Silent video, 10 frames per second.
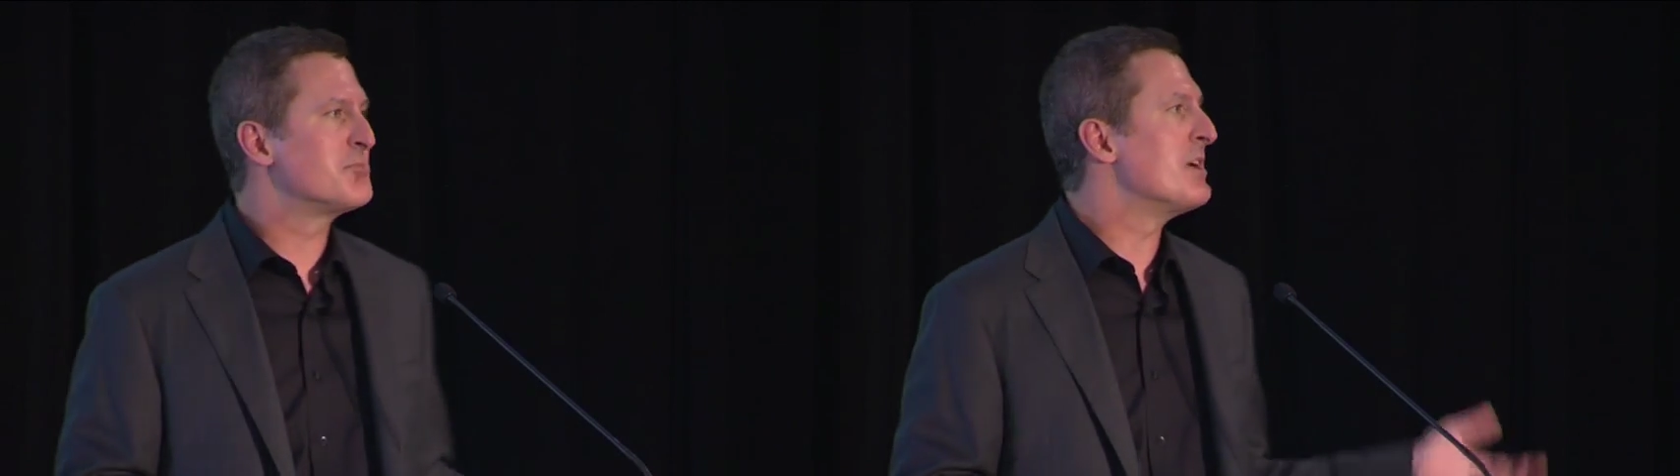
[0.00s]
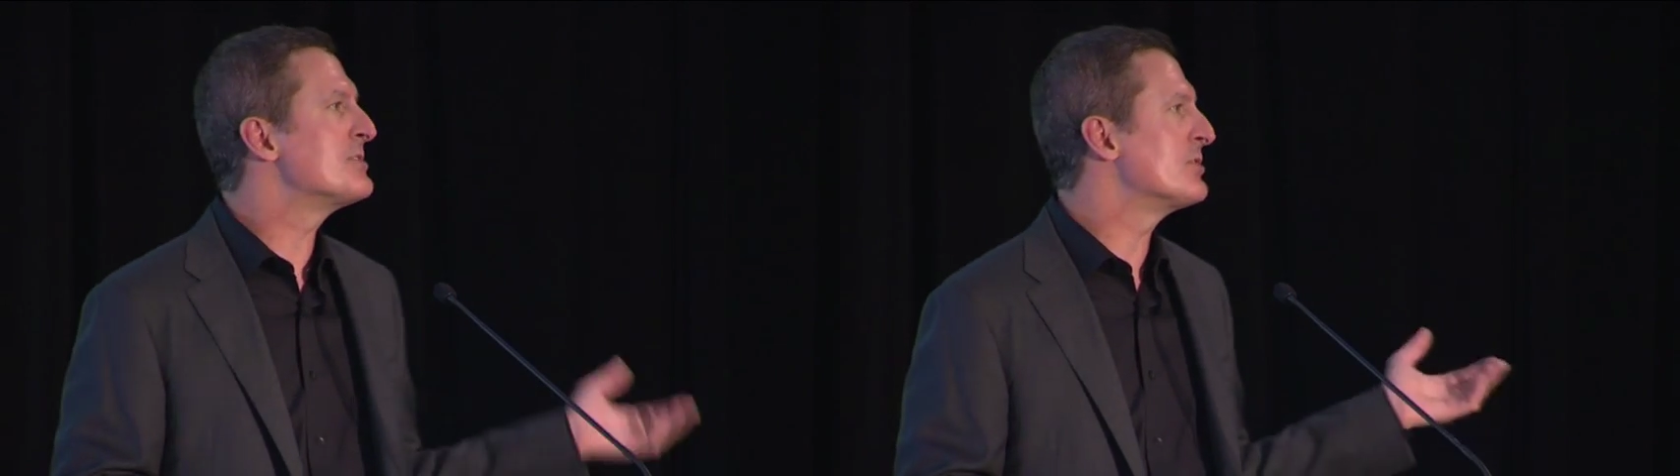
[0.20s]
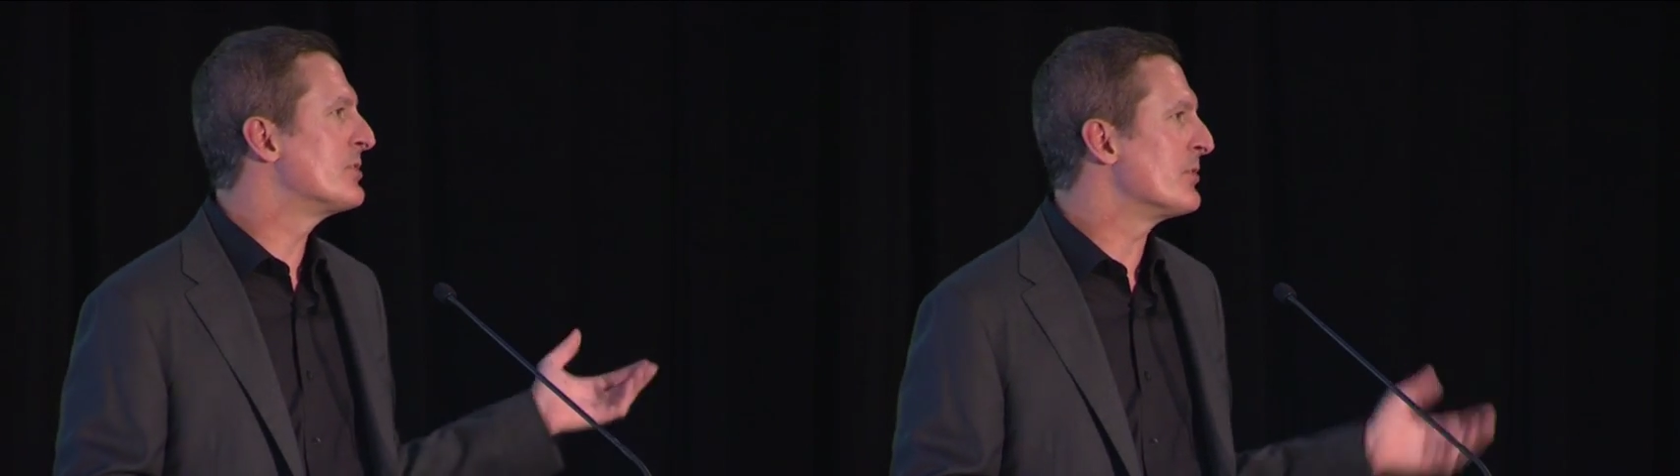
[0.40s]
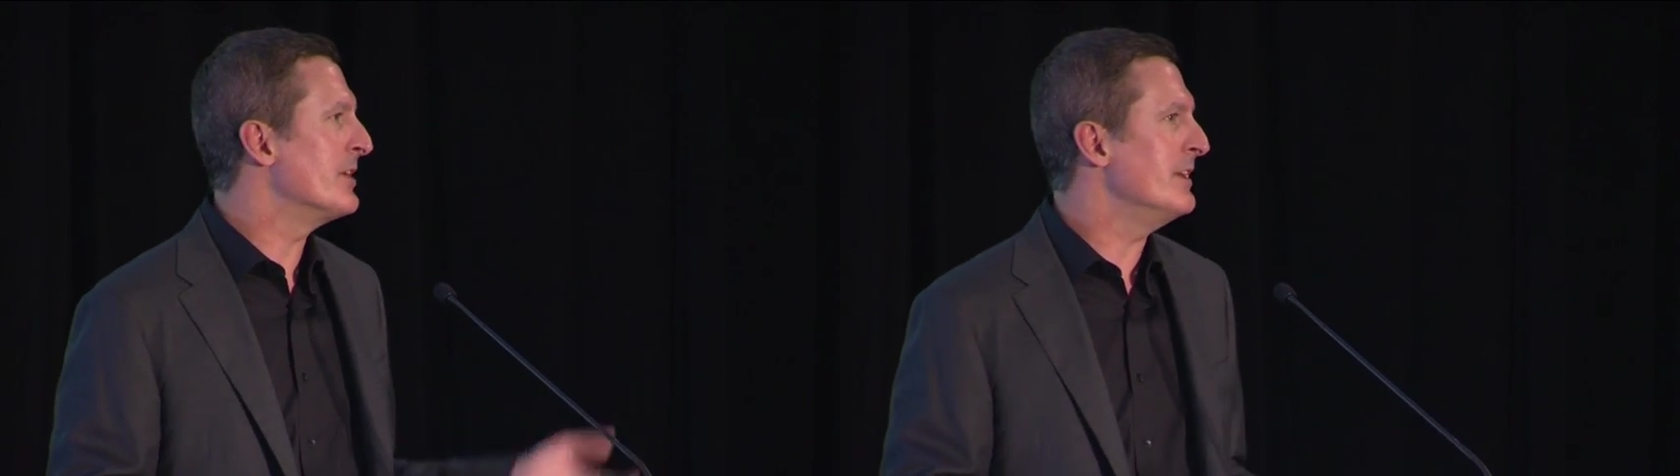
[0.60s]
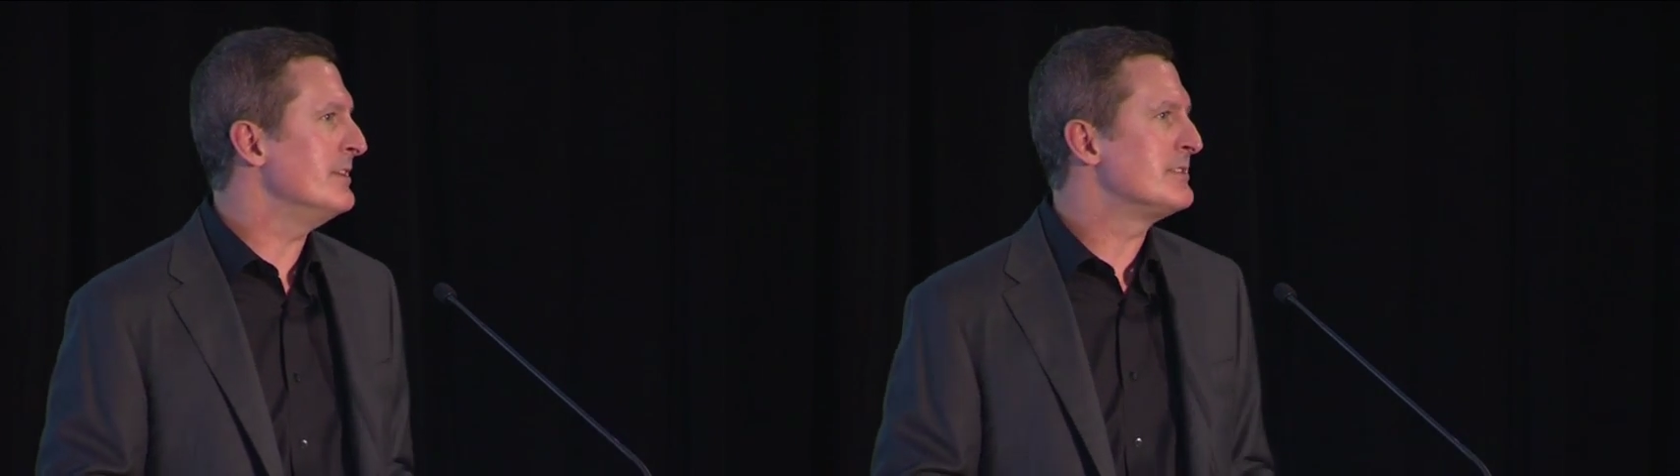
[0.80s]
mustard
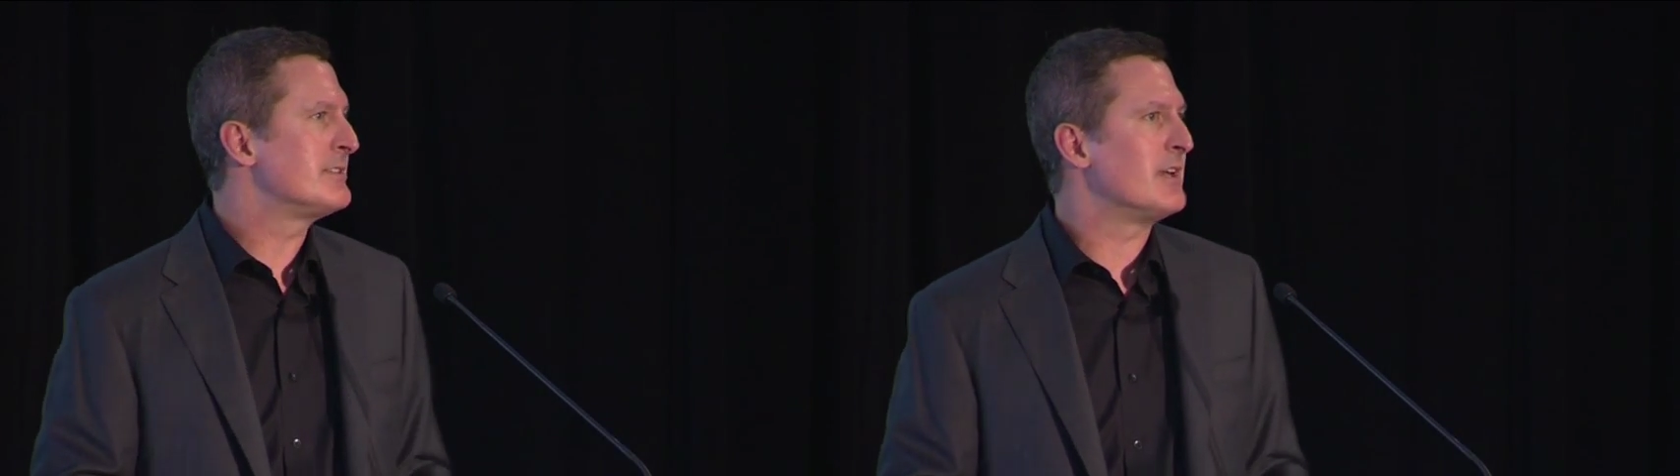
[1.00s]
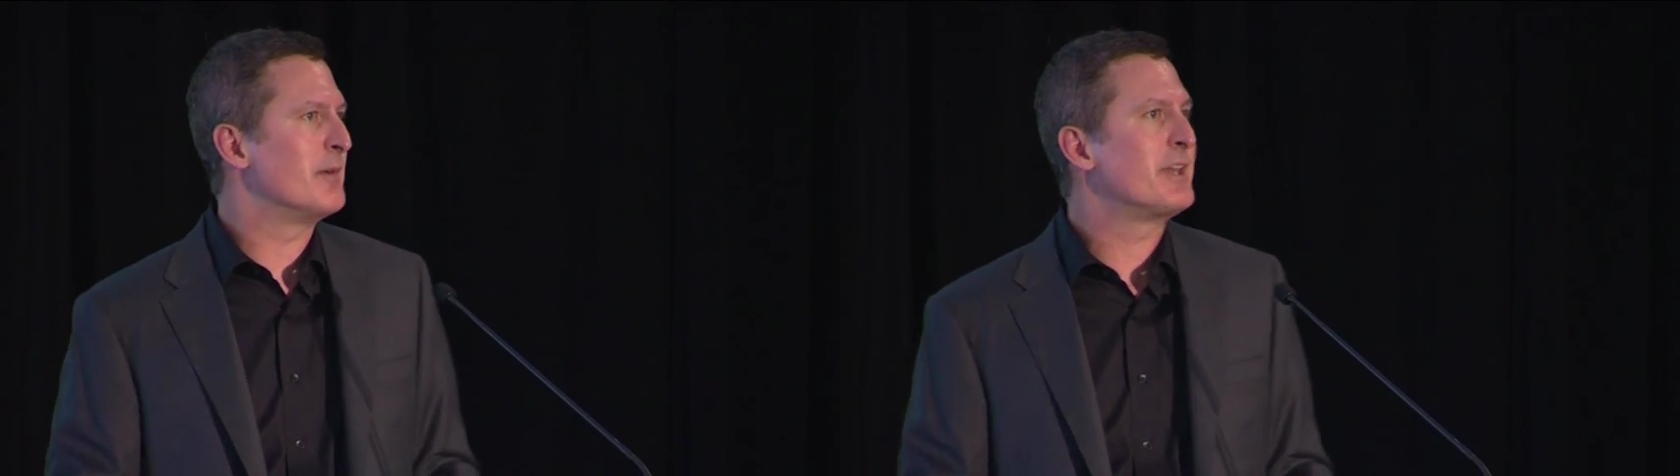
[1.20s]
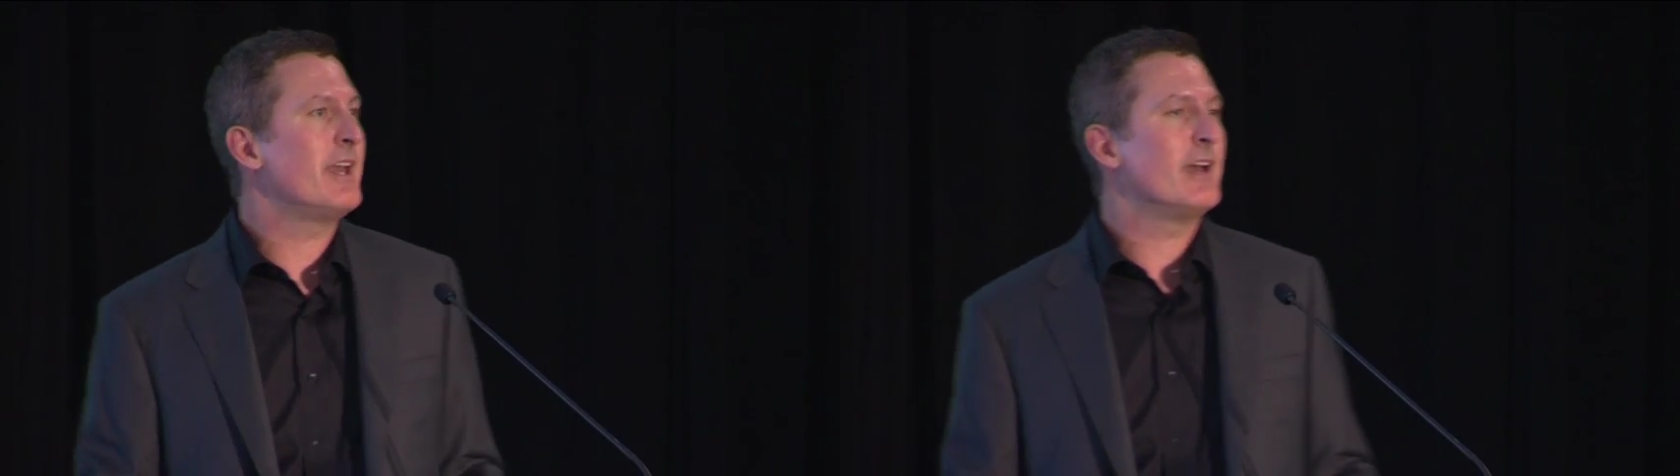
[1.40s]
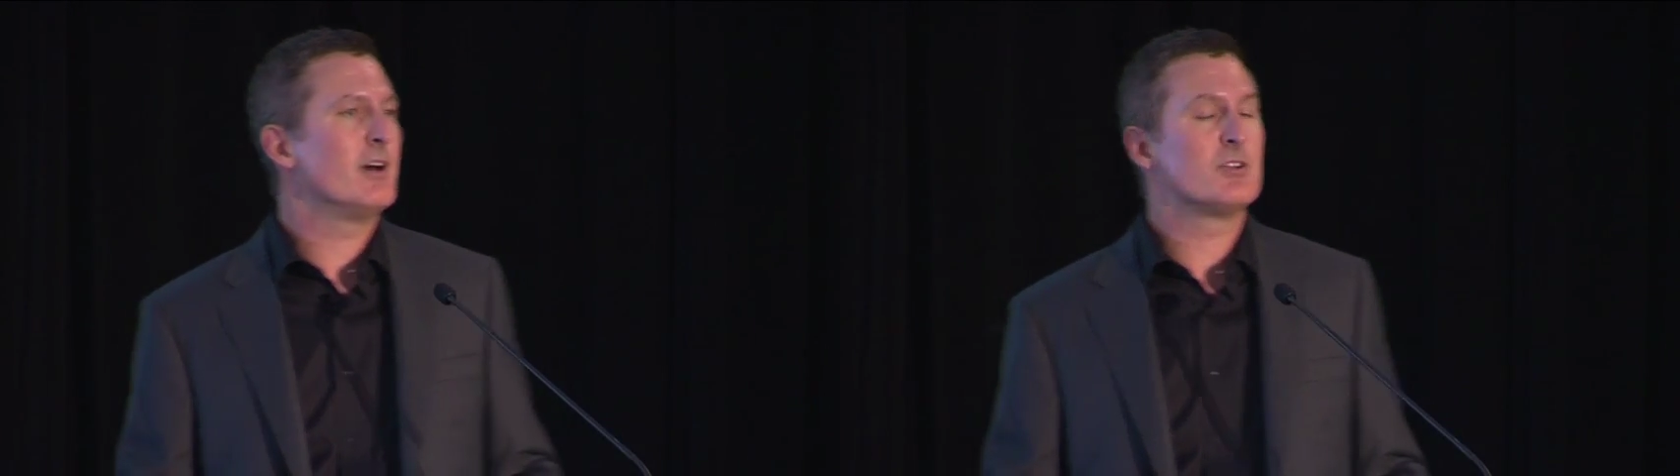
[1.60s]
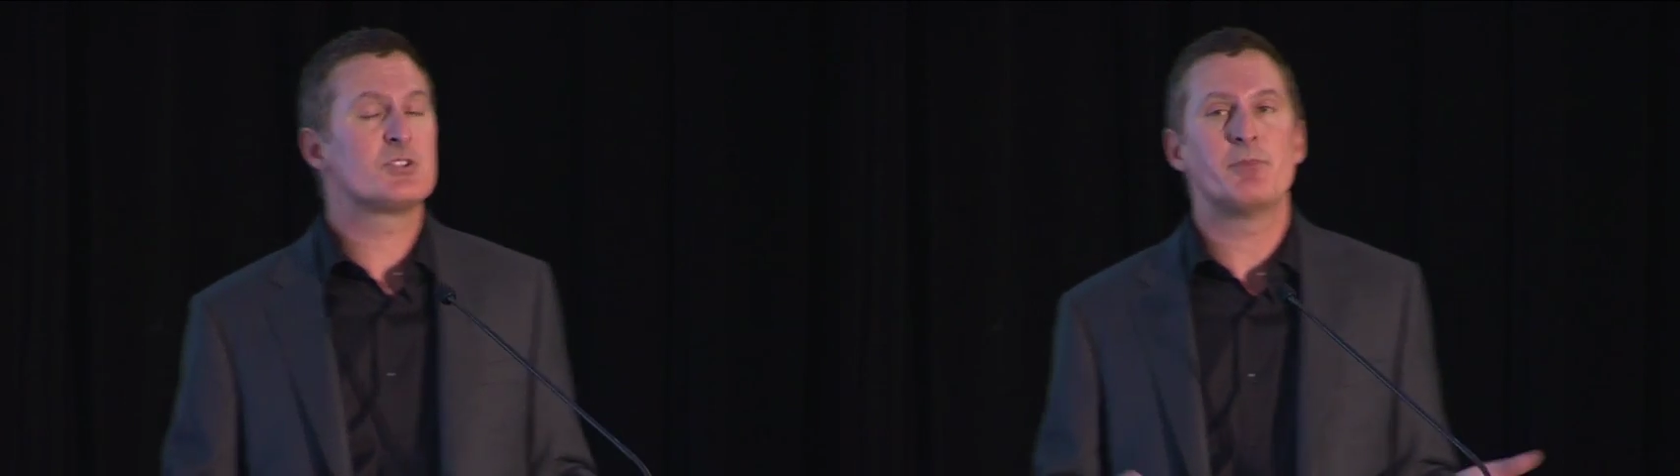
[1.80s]
greens,
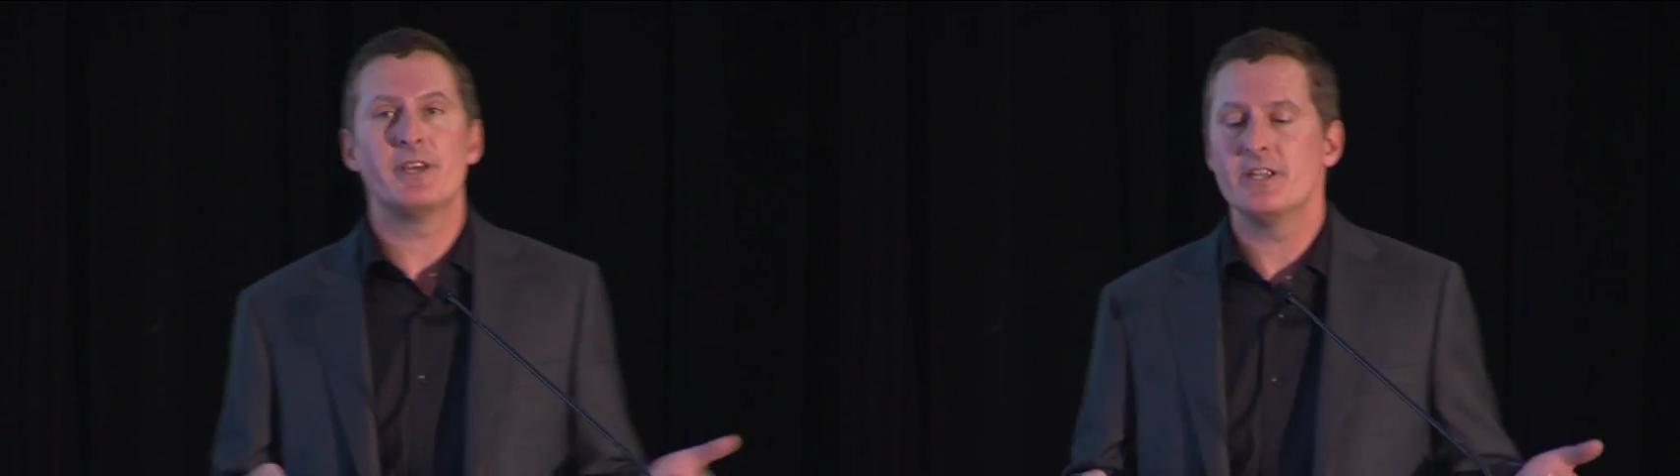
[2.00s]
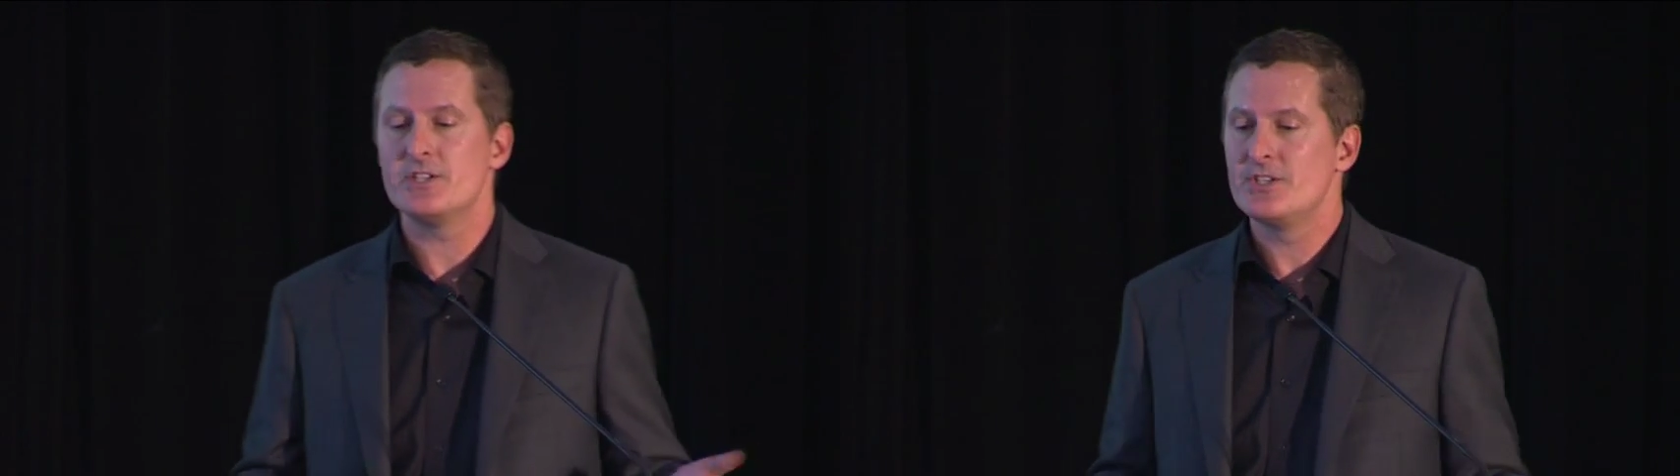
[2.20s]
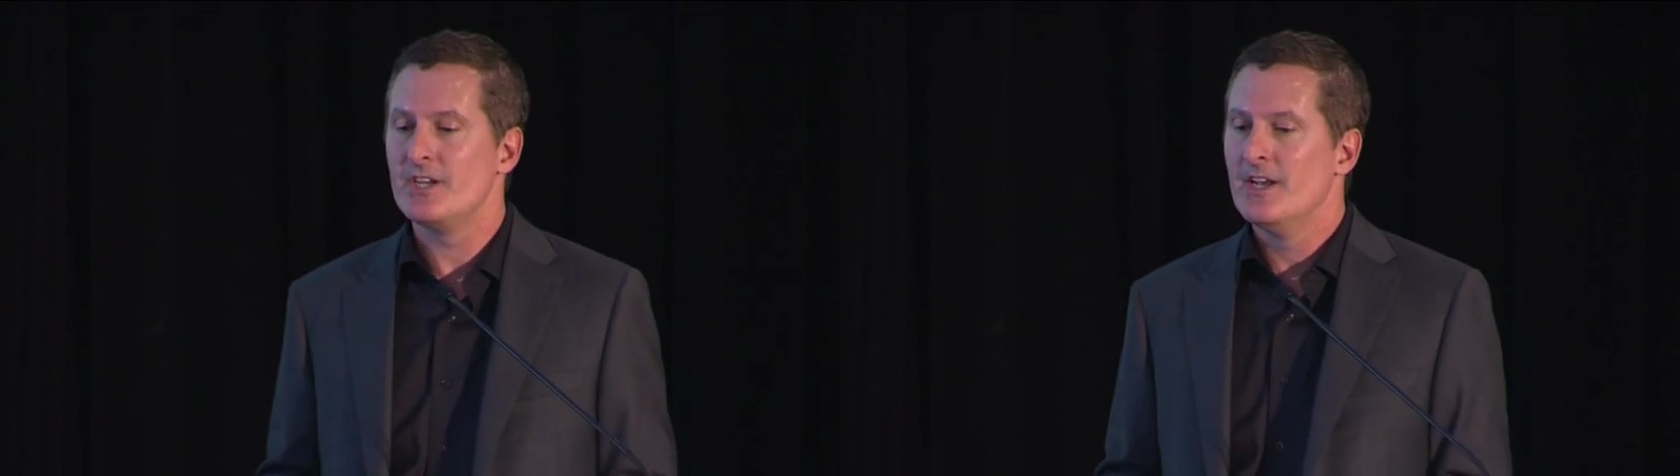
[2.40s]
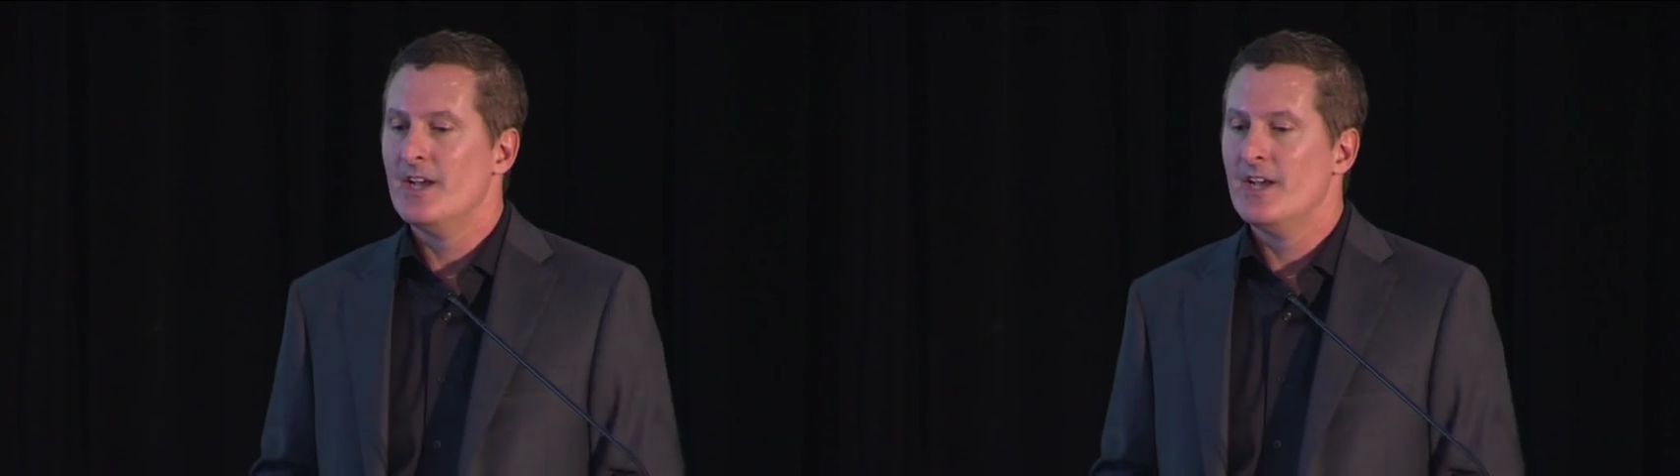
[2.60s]
kale, spinach.